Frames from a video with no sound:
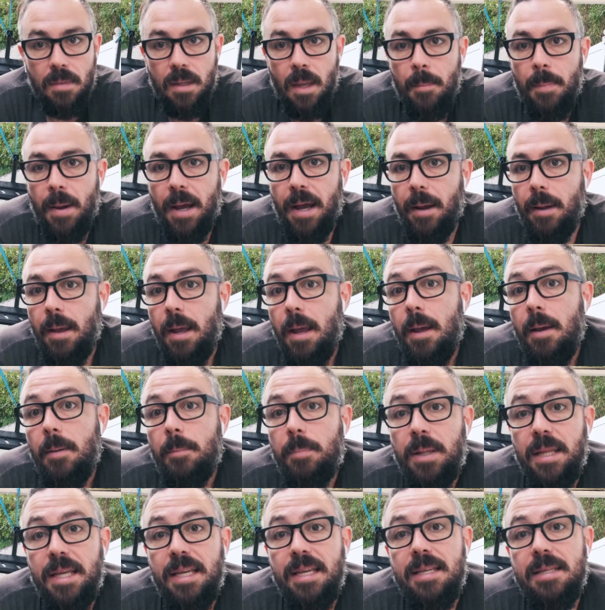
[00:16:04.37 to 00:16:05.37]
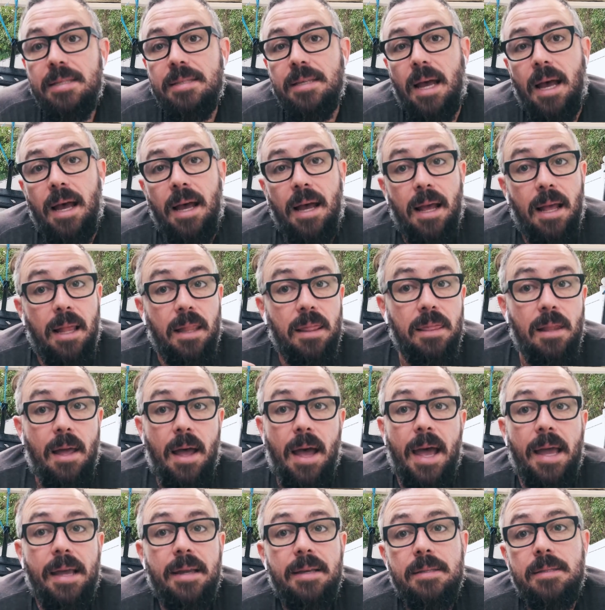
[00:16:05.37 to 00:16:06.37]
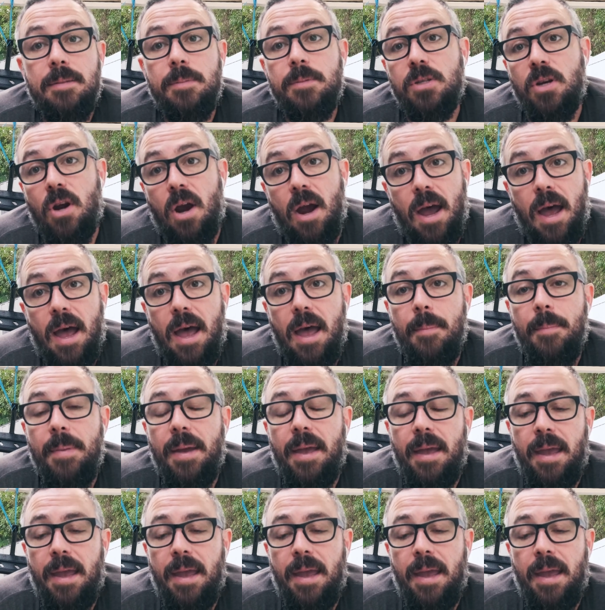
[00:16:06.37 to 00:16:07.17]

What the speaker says: But please like, subscribe,